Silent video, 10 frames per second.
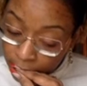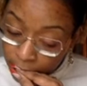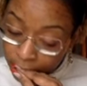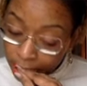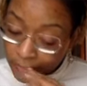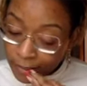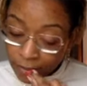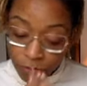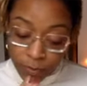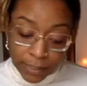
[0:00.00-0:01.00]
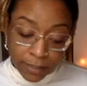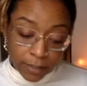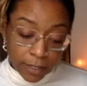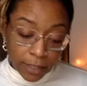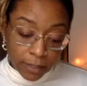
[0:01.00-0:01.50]
in this
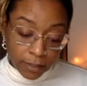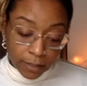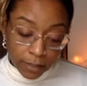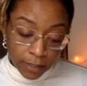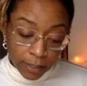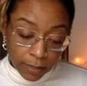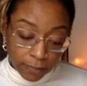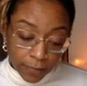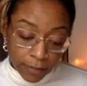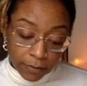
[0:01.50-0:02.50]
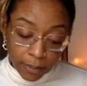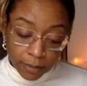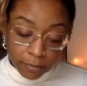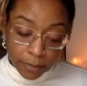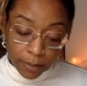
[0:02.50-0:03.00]
situation that this ex found
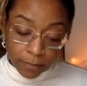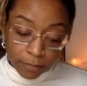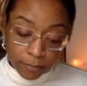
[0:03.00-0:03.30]
out about.